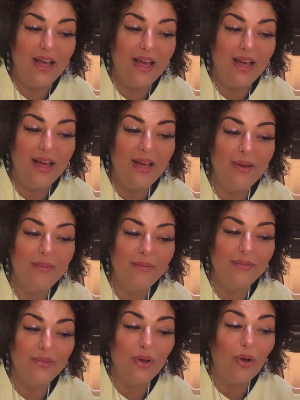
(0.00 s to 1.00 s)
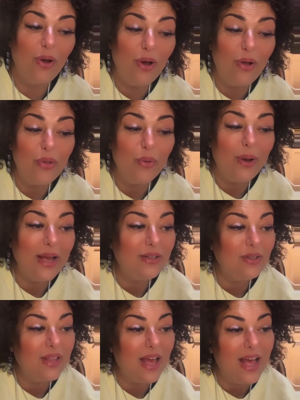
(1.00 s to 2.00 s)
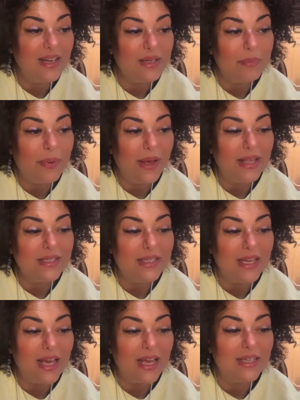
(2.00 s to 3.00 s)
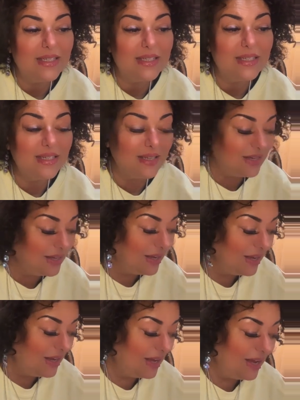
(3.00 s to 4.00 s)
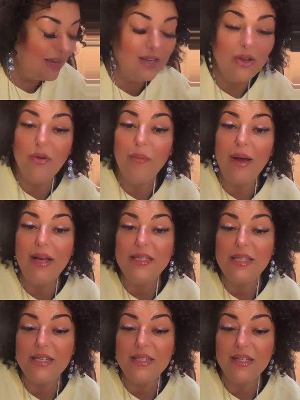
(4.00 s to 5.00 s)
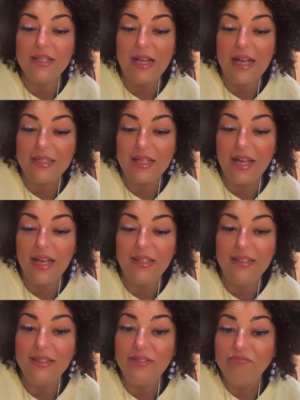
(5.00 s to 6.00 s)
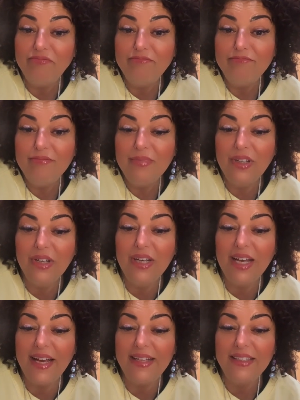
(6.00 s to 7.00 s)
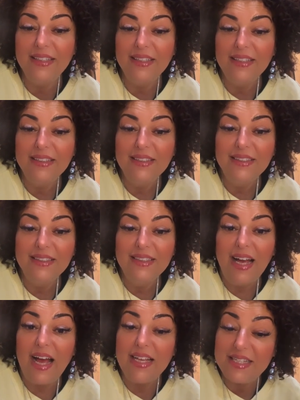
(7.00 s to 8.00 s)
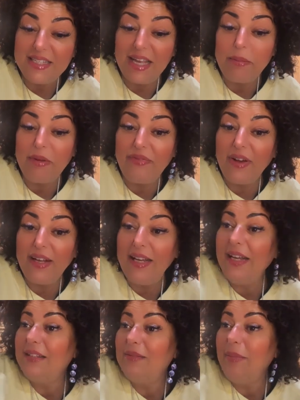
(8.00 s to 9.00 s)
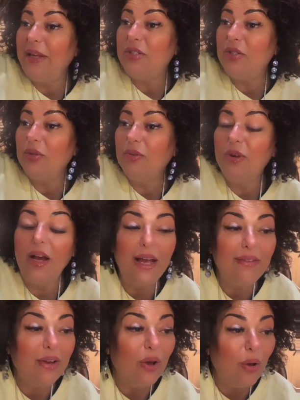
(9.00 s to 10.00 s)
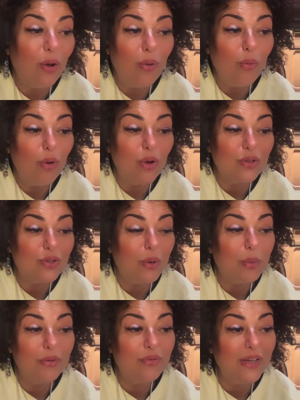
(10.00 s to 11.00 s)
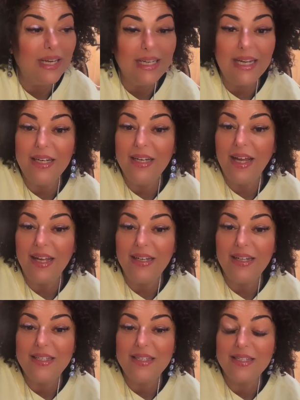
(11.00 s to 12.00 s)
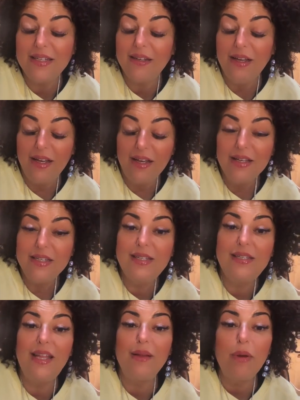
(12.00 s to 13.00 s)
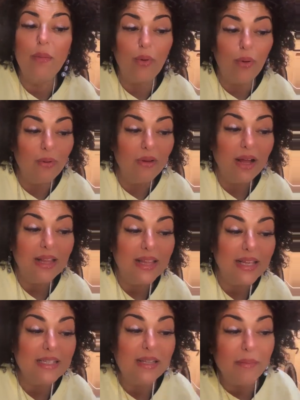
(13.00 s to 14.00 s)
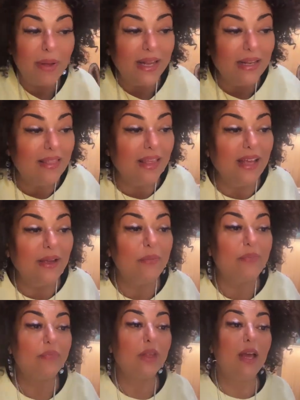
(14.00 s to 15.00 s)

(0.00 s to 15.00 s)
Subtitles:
All the way to the underpants. Yes. I know my sister does that. Okay. I steam if I need me to. I have a whole wardrobe of linen and it's steamable. And that's the main thing.